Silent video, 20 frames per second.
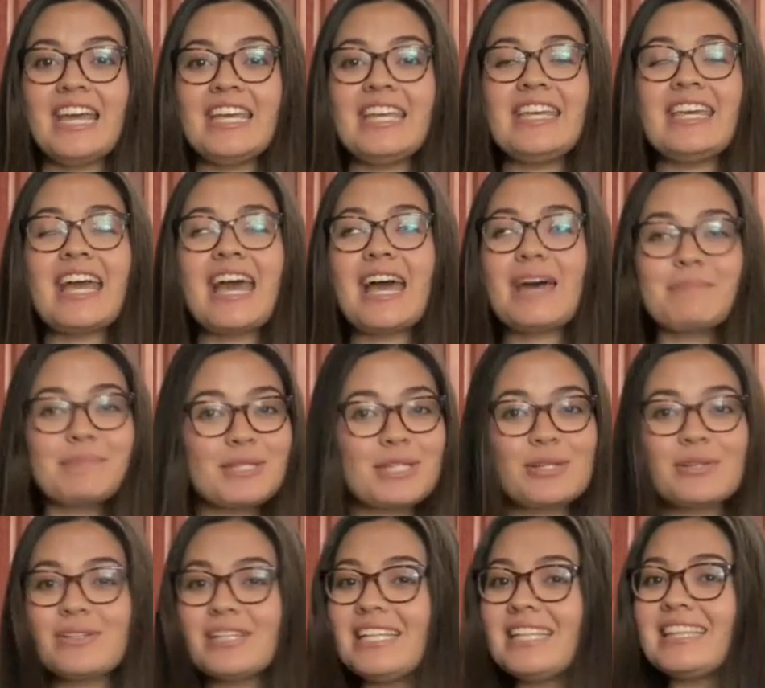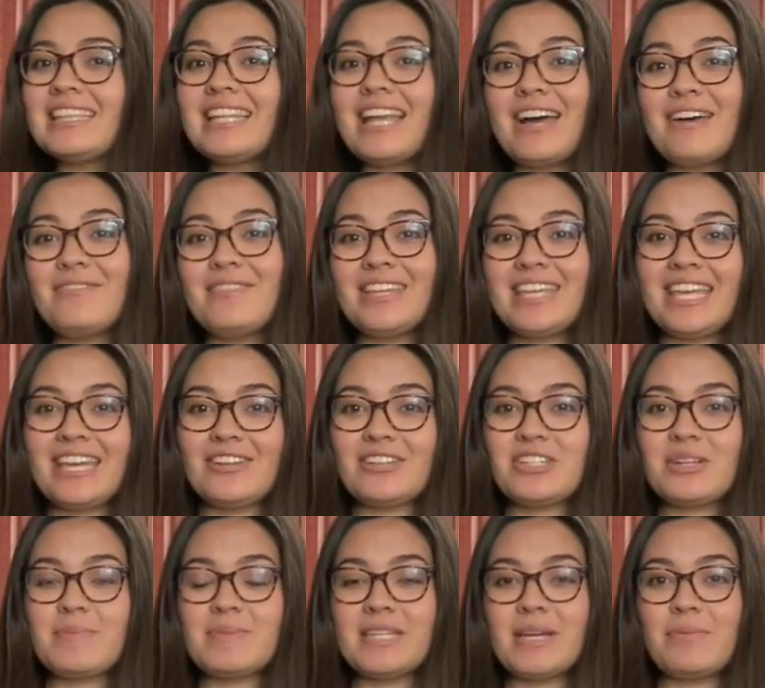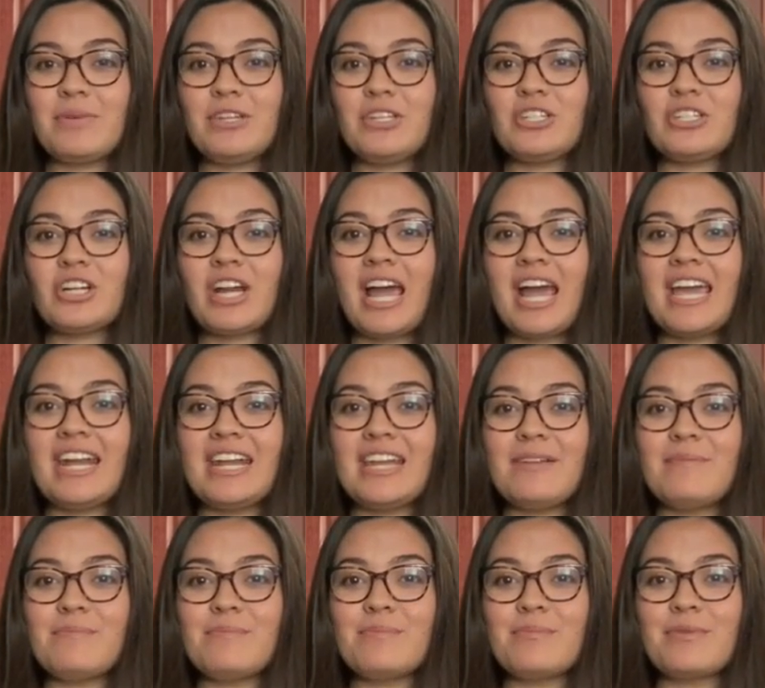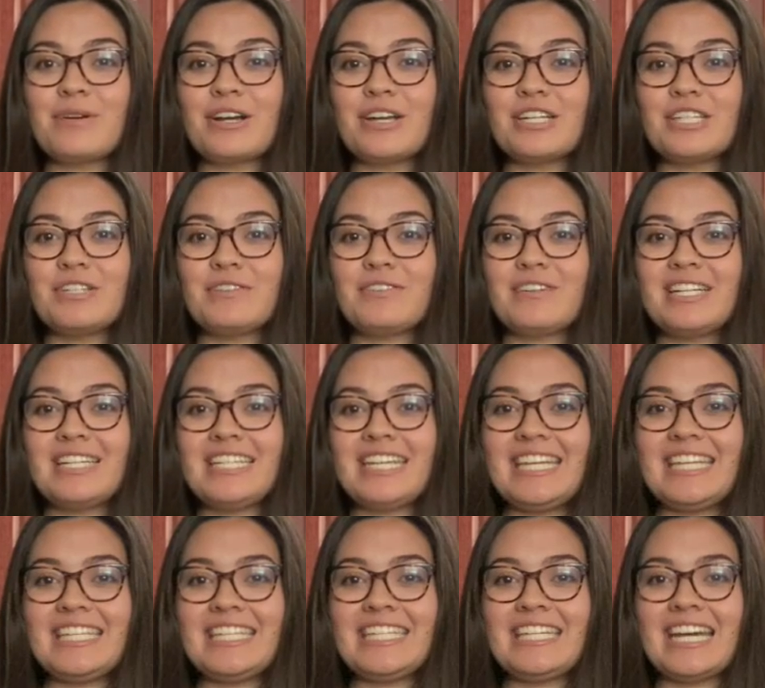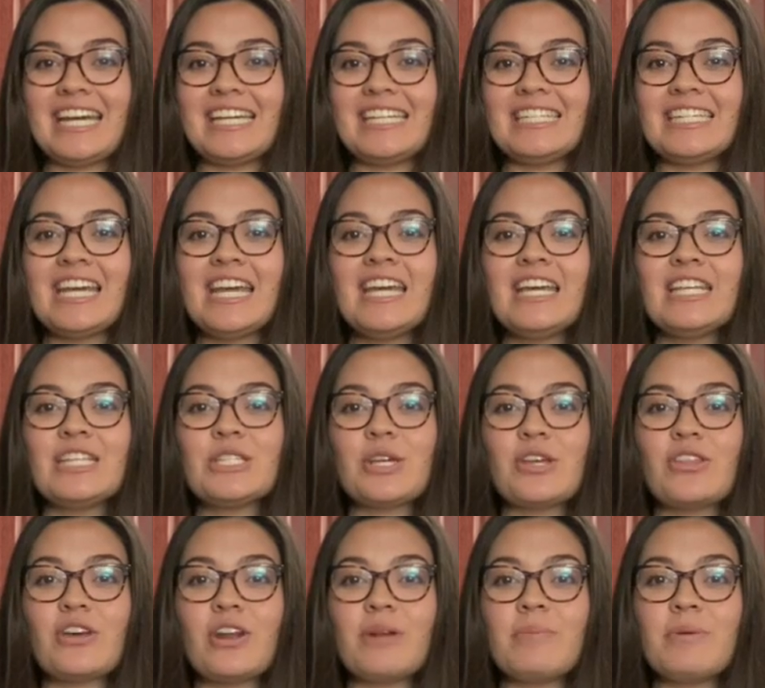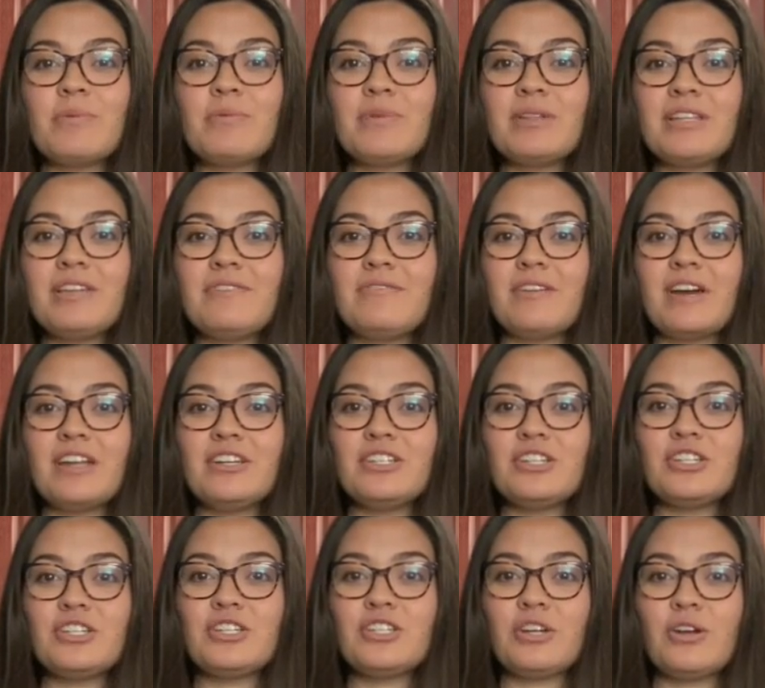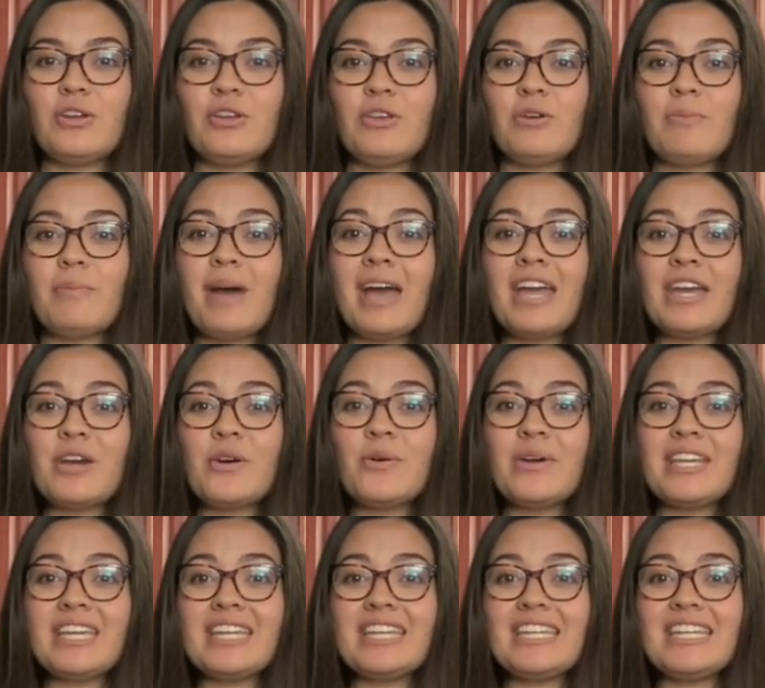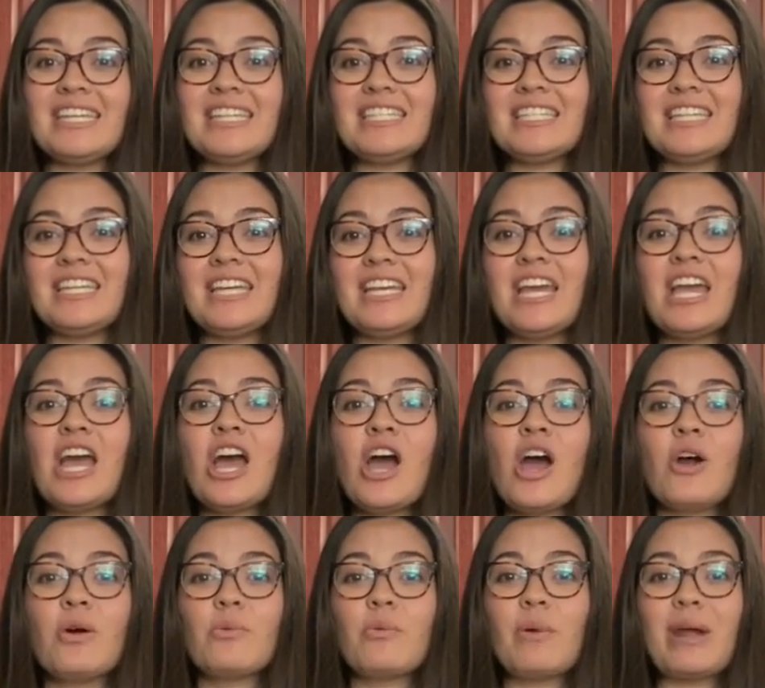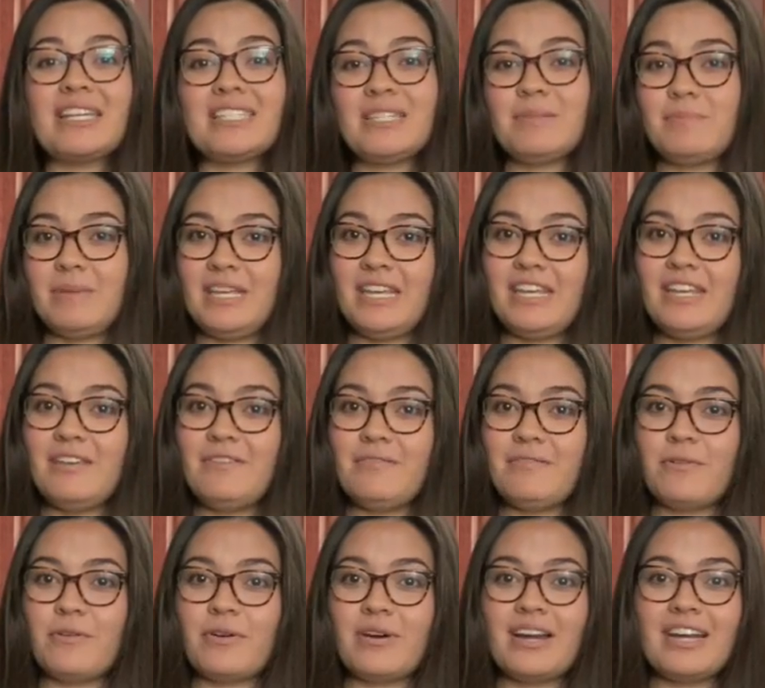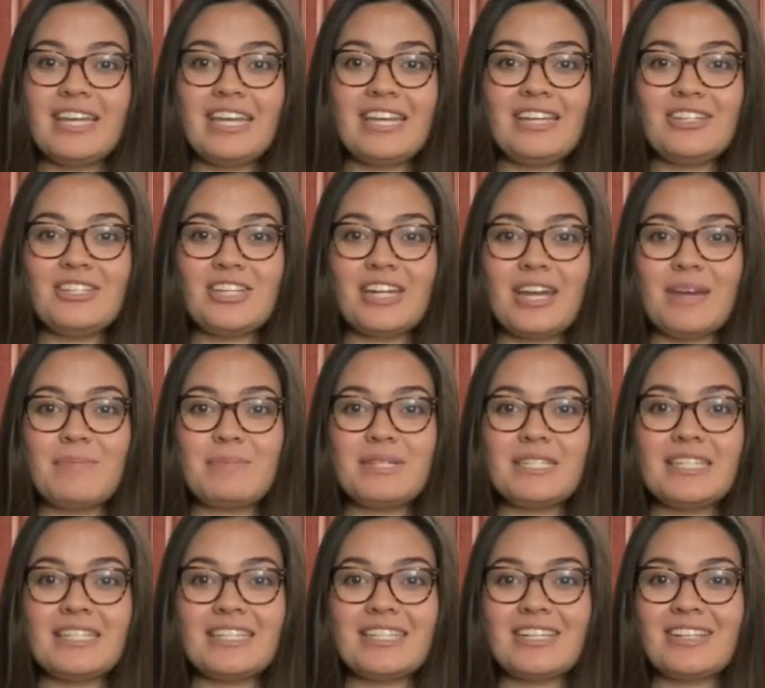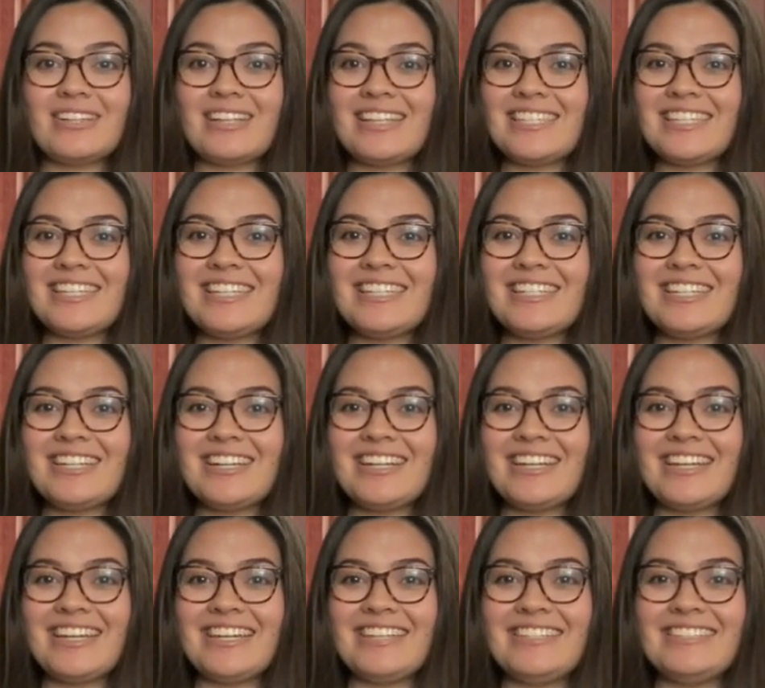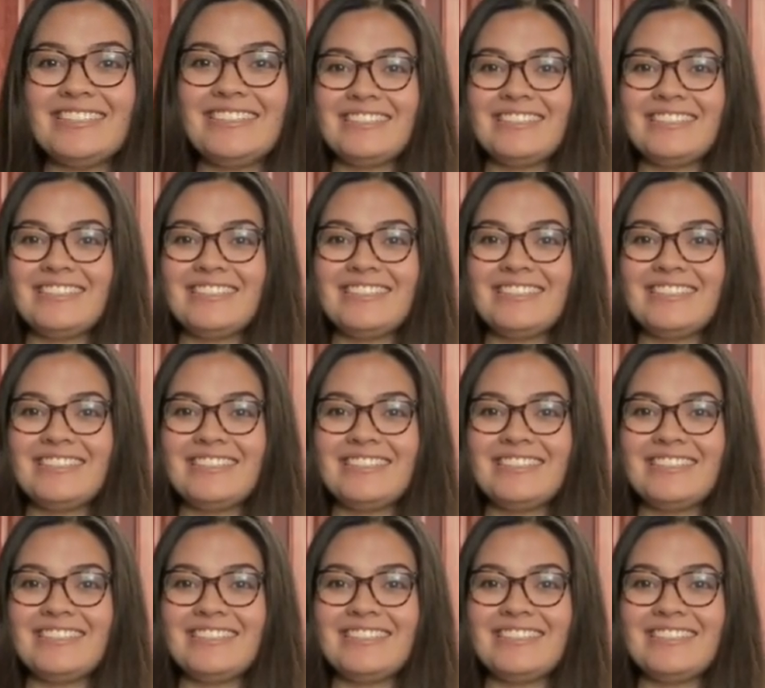He absolutely loved the kale chips that we tried in March for a taste test, so I thought it'd be really fun to show you my quick and easy recipe for kale chips. So let's get started.